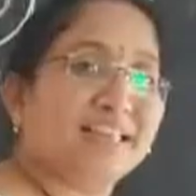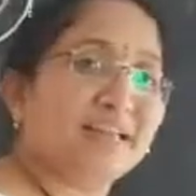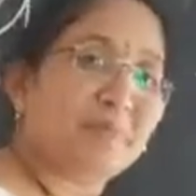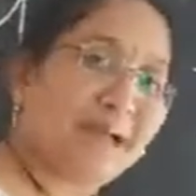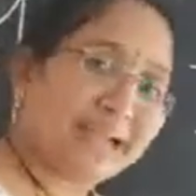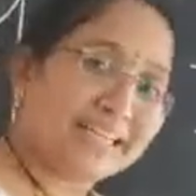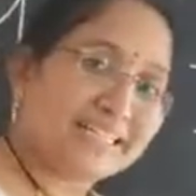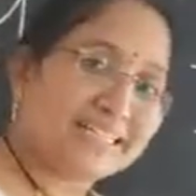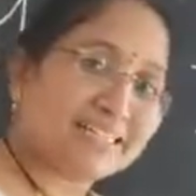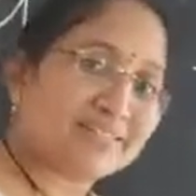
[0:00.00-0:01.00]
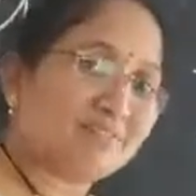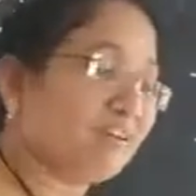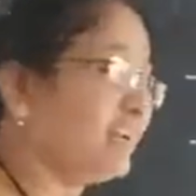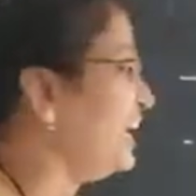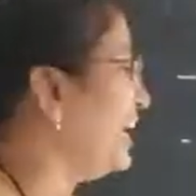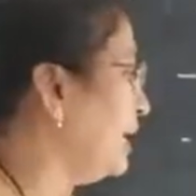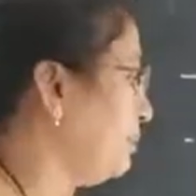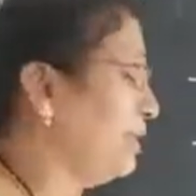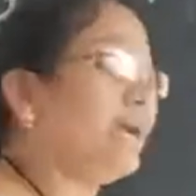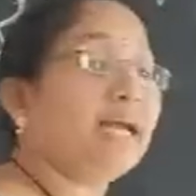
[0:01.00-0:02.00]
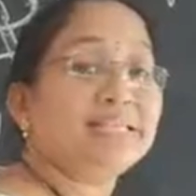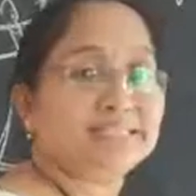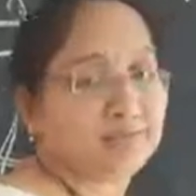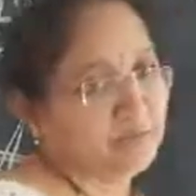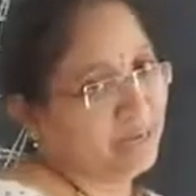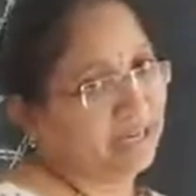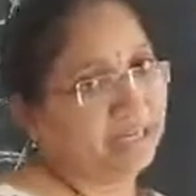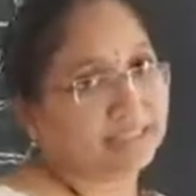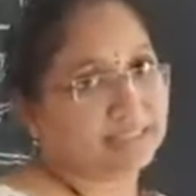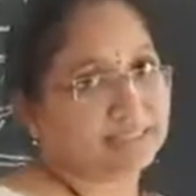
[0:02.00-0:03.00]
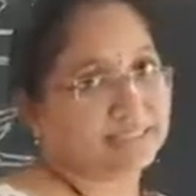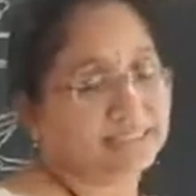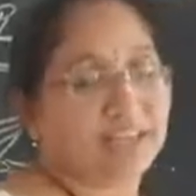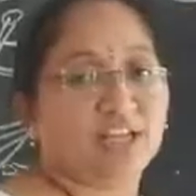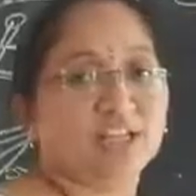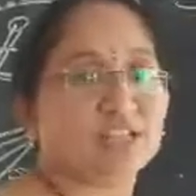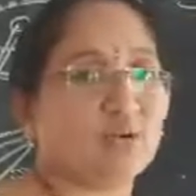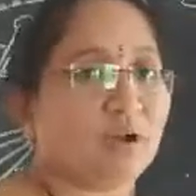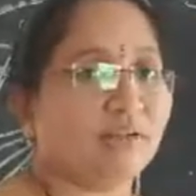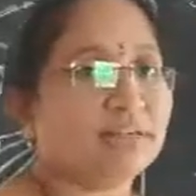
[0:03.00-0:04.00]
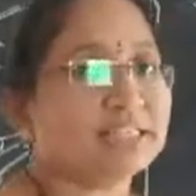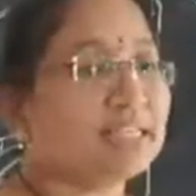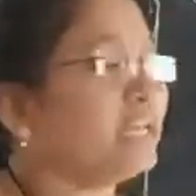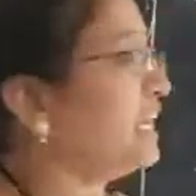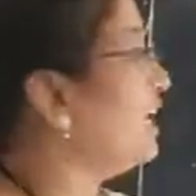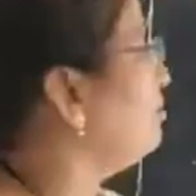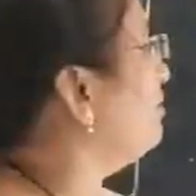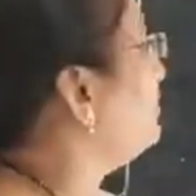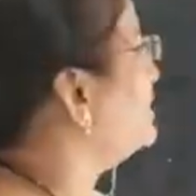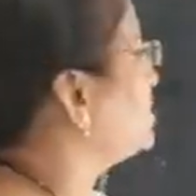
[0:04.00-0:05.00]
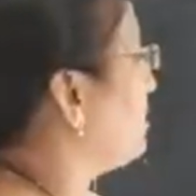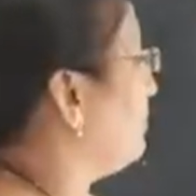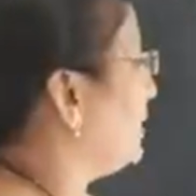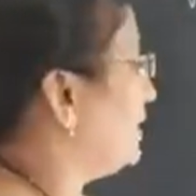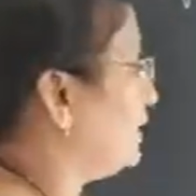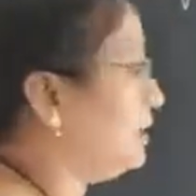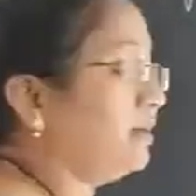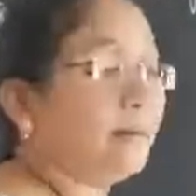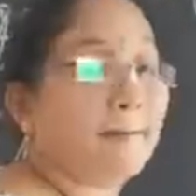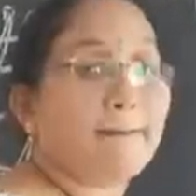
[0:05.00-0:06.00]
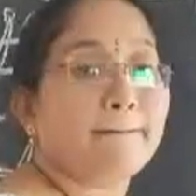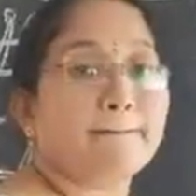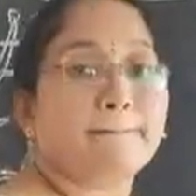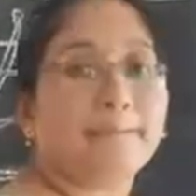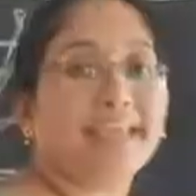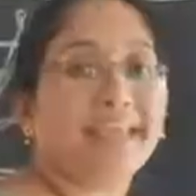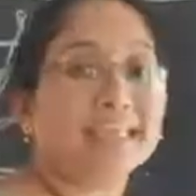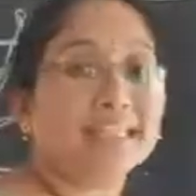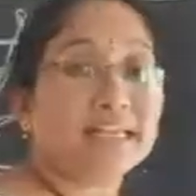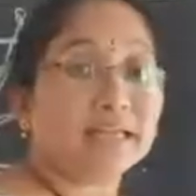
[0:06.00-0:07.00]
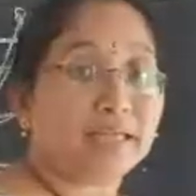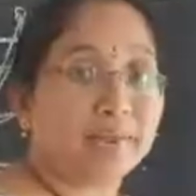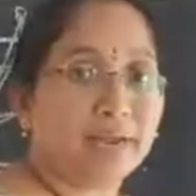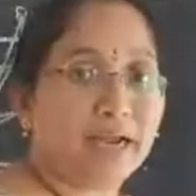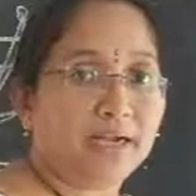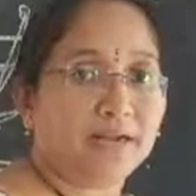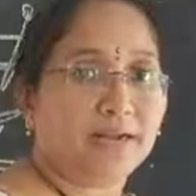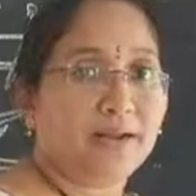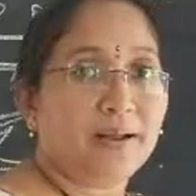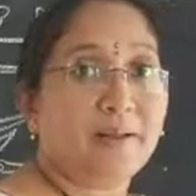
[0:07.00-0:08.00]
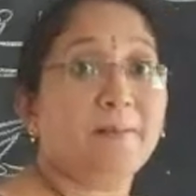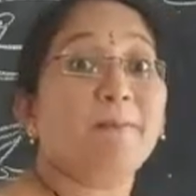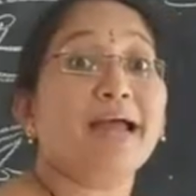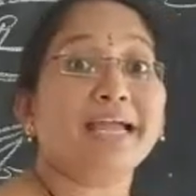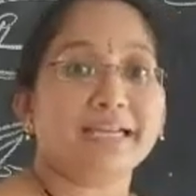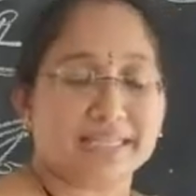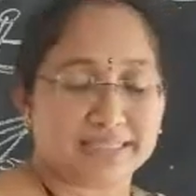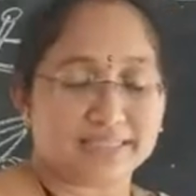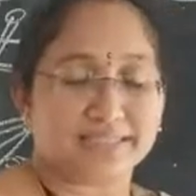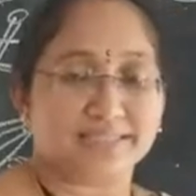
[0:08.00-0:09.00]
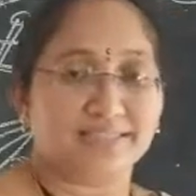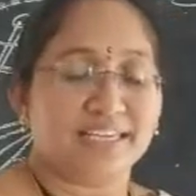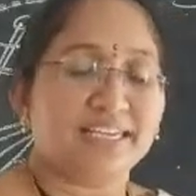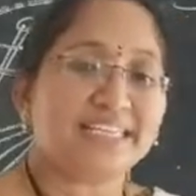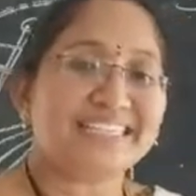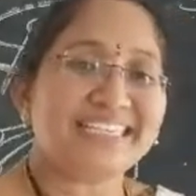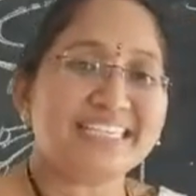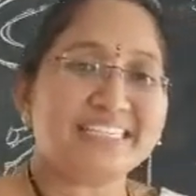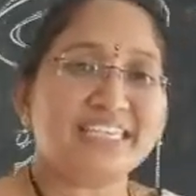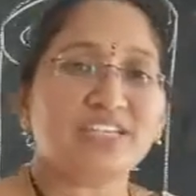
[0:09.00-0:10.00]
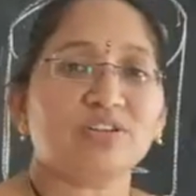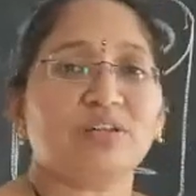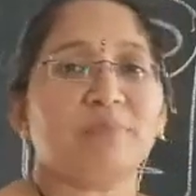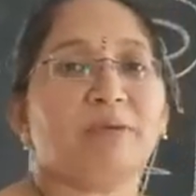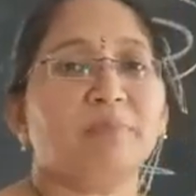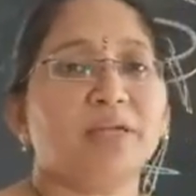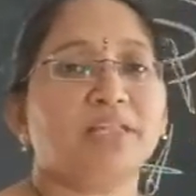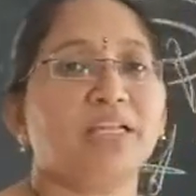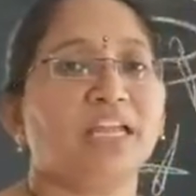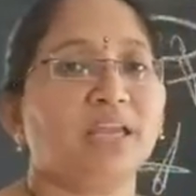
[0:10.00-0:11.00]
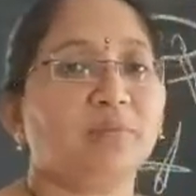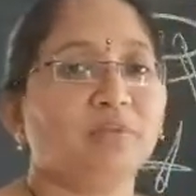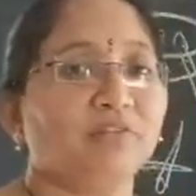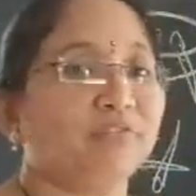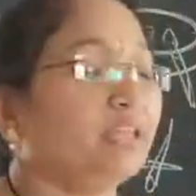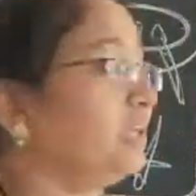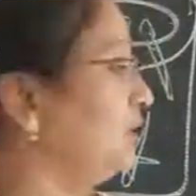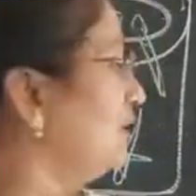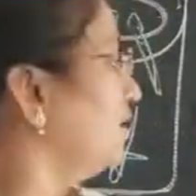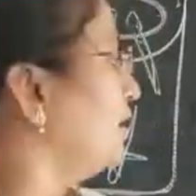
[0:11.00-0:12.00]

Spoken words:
the magnets were named as magnets. So what was the name of the shepherd? He is nothing but Magnus. It is easy to remember the name of the